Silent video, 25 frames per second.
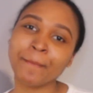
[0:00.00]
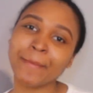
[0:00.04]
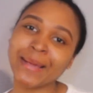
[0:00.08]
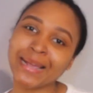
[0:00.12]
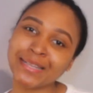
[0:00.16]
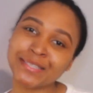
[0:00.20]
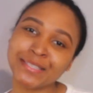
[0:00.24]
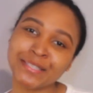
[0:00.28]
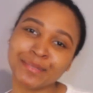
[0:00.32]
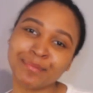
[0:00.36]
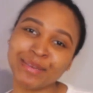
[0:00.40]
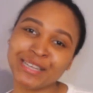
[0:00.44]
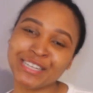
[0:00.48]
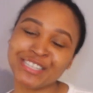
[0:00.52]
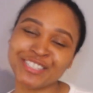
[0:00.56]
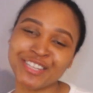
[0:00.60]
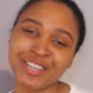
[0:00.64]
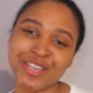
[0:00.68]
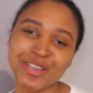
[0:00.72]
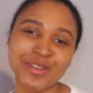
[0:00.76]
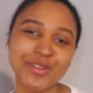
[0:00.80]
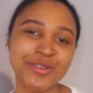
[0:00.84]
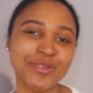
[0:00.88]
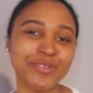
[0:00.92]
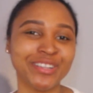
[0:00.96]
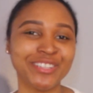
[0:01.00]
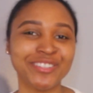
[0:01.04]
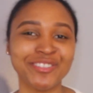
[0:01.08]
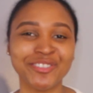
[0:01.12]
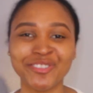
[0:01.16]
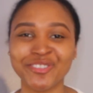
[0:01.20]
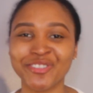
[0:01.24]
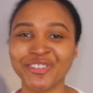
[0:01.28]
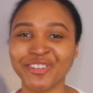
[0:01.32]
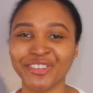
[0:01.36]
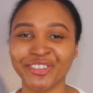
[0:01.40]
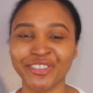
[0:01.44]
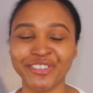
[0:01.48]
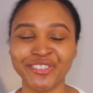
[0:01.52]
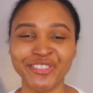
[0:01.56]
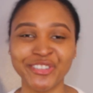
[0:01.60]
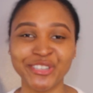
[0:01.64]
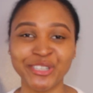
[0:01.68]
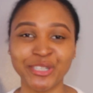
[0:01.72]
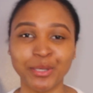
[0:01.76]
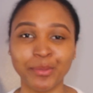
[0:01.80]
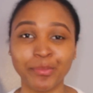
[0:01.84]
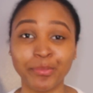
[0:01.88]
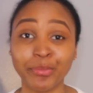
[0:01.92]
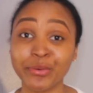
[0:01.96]
back to my channel. It's your girl
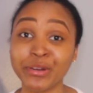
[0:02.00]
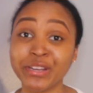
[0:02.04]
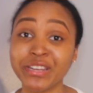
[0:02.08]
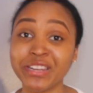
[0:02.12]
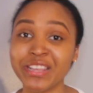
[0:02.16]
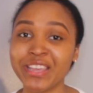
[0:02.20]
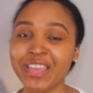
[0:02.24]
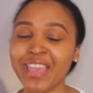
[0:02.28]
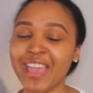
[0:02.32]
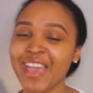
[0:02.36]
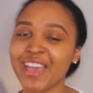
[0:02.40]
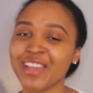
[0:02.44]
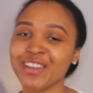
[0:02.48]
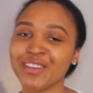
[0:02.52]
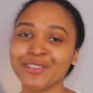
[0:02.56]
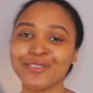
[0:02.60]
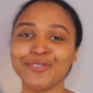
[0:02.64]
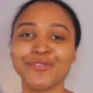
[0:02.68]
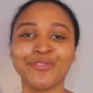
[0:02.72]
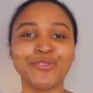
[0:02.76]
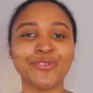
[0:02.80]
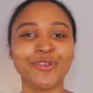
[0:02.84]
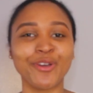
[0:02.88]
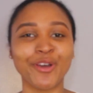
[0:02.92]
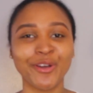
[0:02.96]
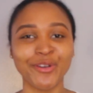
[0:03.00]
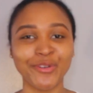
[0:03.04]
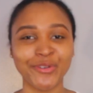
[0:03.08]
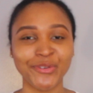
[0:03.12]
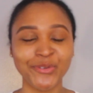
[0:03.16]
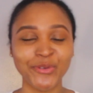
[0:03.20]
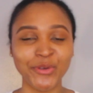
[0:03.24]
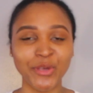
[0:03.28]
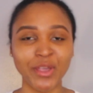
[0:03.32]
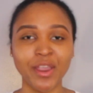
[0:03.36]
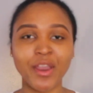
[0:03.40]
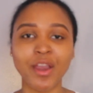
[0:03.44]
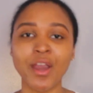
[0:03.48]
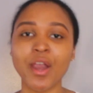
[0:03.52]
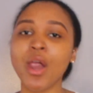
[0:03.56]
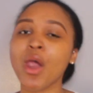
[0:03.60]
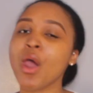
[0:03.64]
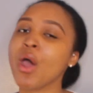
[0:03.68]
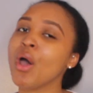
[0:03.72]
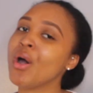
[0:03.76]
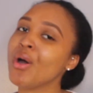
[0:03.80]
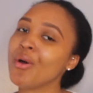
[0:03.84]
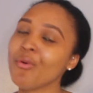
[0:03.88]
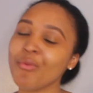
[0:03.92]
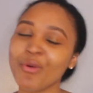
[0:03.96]
Alisha Brittany, and if you are new here,
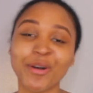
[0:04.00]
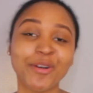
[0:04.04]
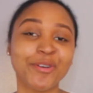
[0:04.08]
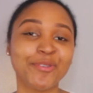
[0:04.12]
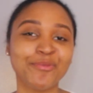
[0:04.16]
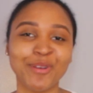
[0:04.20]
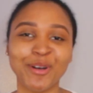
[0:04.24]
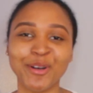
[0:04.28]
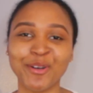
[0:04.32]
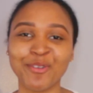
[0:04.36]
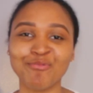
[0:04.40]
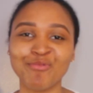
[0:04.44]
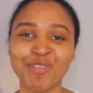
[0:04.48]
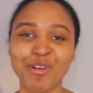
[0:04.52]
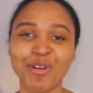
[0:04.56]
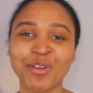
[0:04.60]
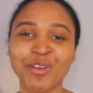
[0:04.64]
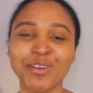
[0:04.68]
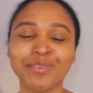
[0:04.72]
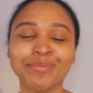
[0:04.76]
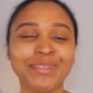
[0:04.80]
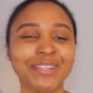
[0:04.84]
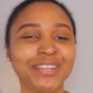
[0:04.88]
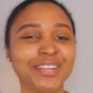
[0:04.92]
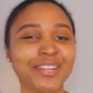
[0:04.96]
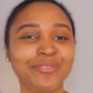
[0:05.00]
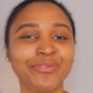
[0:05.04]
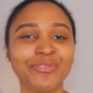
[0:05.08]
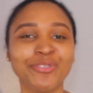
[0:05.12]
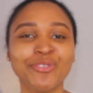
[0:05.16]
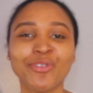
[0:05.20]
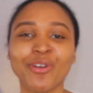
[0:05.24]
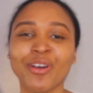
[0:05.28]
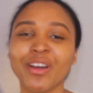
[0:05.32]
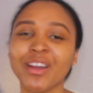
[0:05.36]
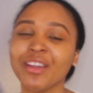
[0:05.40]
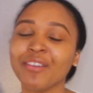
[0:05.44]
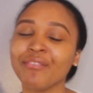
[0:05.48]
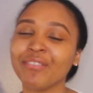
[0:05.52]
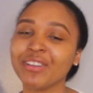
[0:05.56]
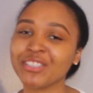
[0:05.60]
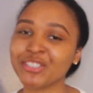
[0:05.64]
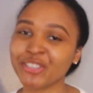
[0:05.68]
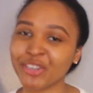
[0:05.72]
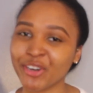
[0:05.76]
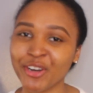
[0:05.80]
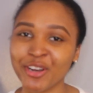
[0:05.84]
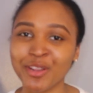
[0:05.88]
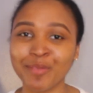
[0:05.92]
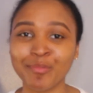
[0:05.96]
welcome. And if you are a
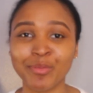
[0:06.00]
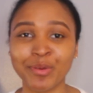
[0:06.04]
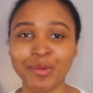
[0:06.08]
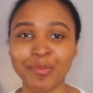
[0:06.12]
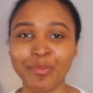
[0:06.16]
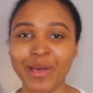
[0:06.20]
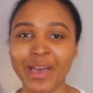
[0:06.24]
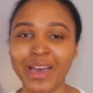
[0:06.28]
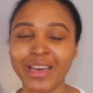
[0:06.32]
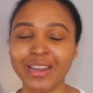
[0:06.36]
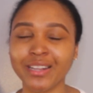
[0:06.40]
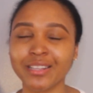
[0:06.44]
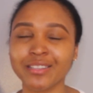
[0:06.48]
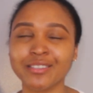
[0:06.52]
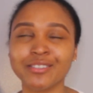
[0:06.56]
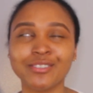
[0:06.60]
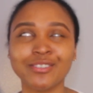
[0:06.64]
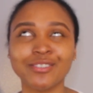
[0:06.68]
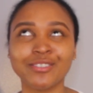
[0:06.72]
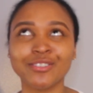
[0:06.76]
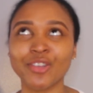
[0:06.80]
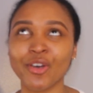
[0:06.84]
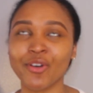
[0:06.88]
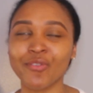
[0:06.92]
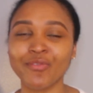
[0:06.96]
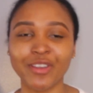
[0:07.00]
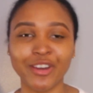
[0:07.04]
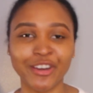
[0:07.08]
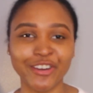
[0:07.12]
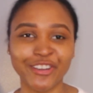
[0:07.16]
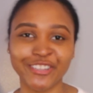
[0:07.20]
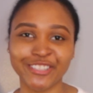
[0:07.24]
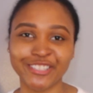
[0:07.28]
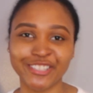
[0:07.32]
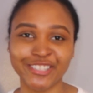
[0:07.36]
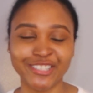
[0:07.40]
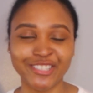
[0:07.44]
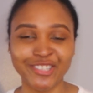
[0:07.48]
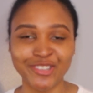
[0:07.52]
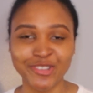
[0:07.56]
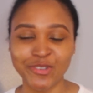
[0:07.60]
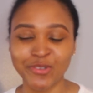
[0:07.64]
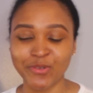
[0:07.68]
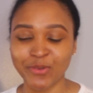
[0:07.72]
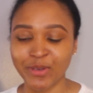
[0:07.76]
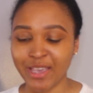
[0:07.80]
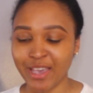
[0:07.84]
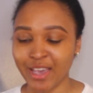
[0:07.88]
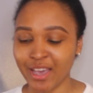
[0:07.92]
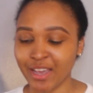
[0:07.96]
returning brat, it is so very good to see
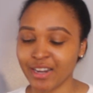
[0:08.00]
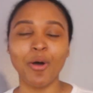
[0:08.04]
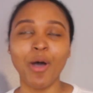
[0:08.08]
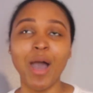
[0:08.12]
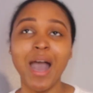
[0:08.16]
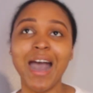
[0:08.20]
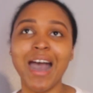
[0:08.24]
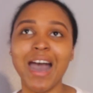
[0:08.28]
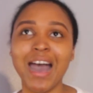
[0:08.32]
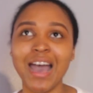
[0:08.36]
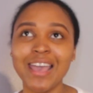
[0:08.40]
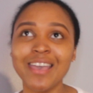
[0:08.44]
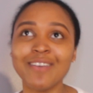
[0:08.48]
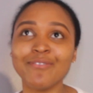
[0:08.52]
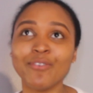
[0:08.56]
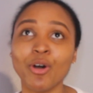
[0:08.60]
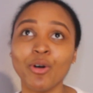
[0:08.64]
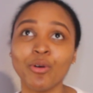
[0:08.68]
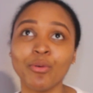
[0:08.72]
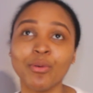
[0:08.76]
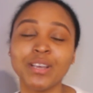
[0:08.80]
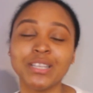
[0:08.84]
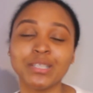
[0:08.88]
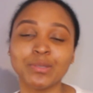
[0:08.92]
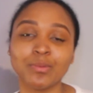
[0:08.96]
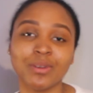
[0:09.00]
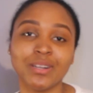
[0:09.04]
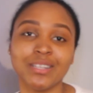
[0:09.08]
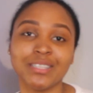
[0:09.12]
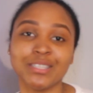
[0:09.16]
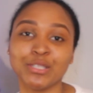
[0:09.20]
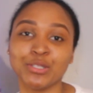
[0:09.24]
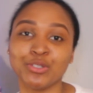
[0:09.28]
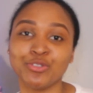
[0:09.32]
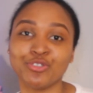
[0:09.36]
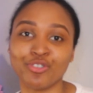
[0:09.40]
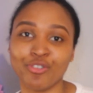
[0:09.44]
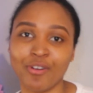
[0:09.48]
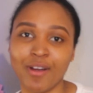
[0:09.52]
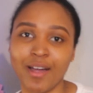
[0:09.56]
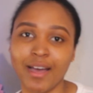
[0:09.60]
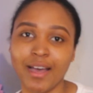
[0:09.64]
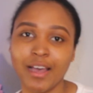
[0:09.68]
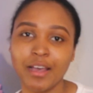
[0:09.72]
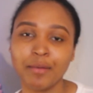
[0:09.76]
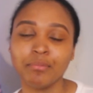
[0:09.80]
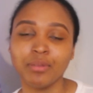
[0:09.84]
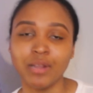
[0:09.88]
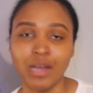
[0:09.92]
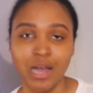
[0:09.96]
you again. I have always wanted to
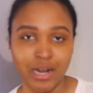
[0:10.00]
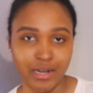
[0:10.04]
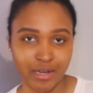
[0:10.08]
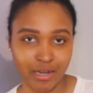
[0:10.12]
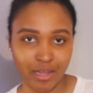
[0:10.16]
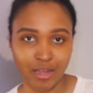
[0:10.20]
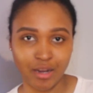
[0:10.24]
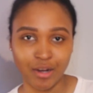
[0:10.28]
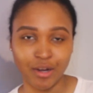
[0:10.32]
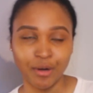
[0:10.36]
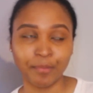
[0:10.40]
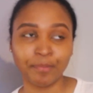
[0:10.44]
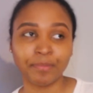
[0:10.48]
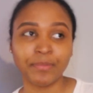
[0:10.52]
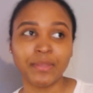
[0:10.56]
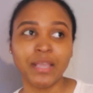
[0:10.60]
try blonde hair.